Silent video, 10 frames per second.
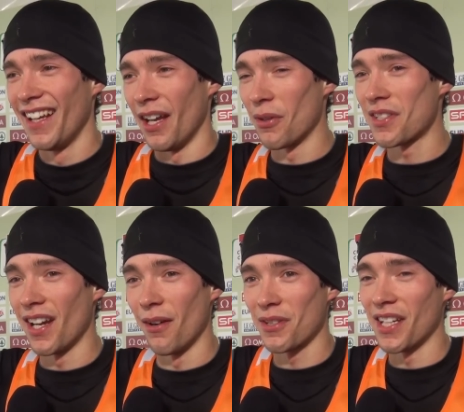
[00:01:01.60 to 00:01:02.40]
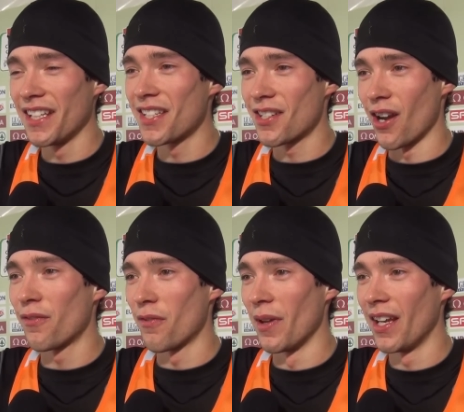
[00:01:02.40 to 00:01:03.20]
it was was an easy
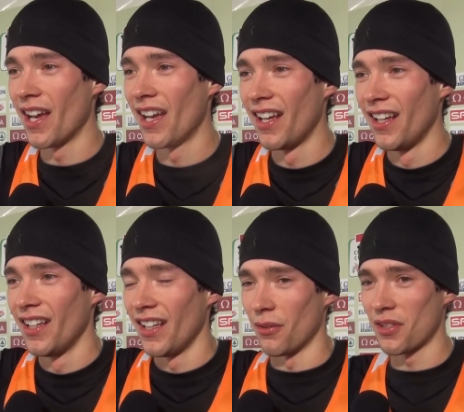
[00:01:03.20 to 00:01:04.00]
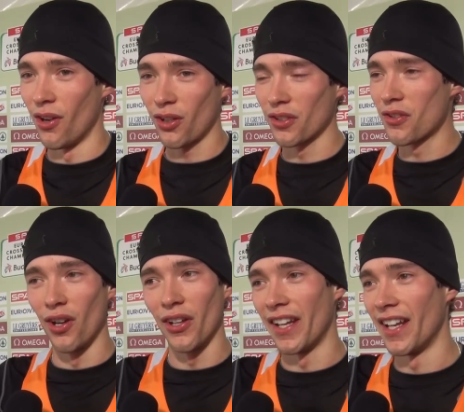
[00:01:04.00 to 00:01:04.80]
start for me. It was all
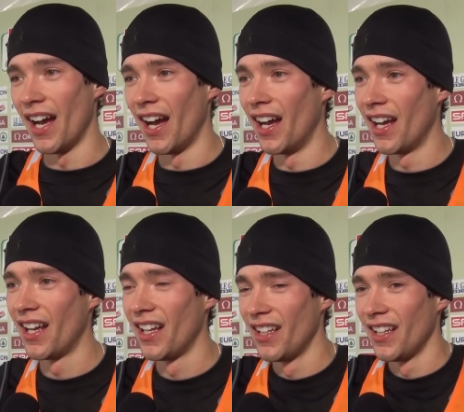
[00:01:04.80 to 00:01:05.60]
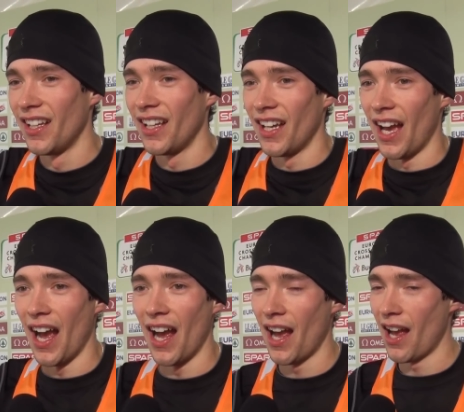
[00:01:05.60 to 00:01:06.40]
controlled and
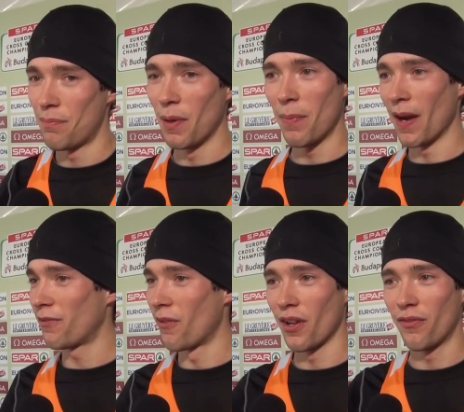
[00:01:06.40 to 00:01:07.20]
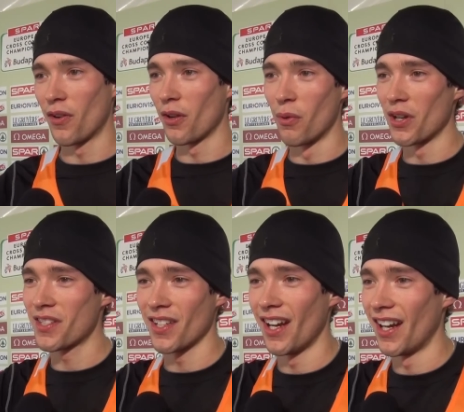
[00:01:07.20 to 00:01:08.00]
uh, I prepared for the for the
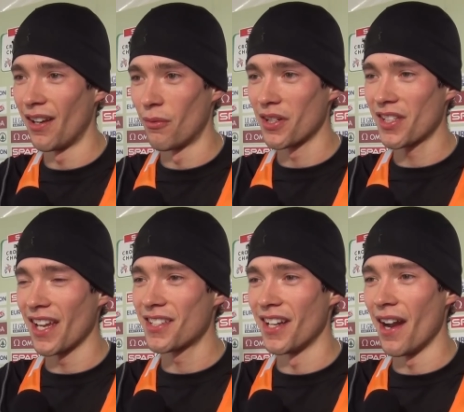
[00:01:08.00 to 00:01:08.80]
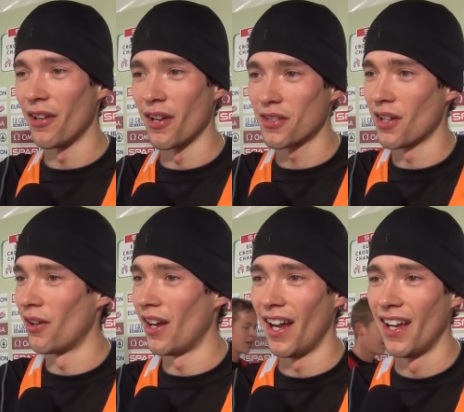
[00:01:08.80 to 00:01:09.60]
worst uh, worst case scenario.
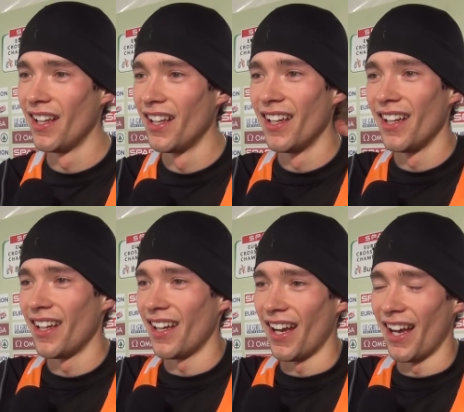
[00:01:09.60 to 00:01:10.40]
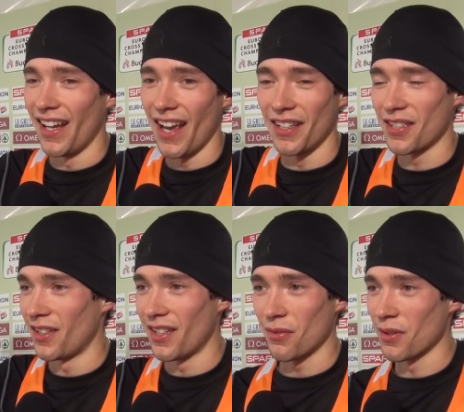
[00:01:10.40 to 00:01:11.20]
So uh, yeah, this
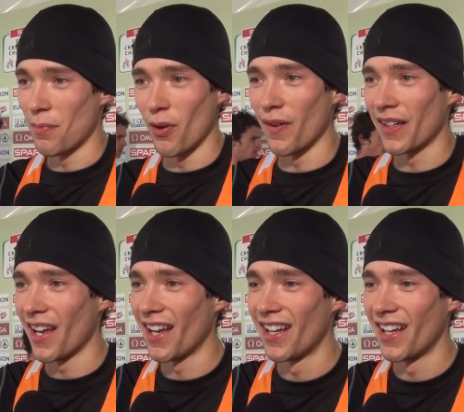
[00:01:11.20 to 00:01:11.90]
this was perfect.